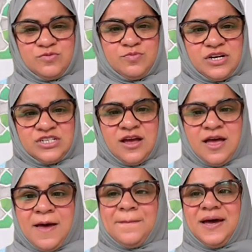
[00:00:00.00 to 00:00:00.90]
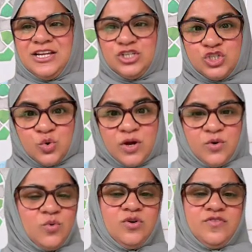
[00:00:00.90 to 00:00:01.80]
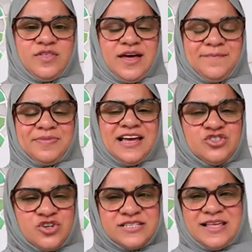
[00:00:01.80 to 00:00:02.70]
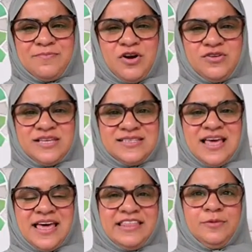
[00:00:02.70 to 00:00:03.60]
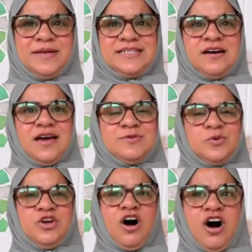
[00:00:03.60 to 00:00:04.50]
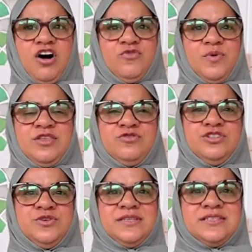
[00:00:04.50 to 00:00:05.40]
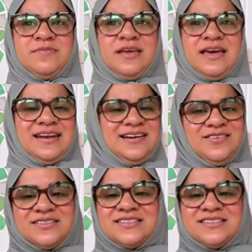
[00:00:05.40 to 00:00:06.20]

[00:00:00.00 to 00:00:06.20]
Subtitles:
And it can be frustrating, it can be stressful, there can be all sorts of pressure, but enjoy all of that and trust that process.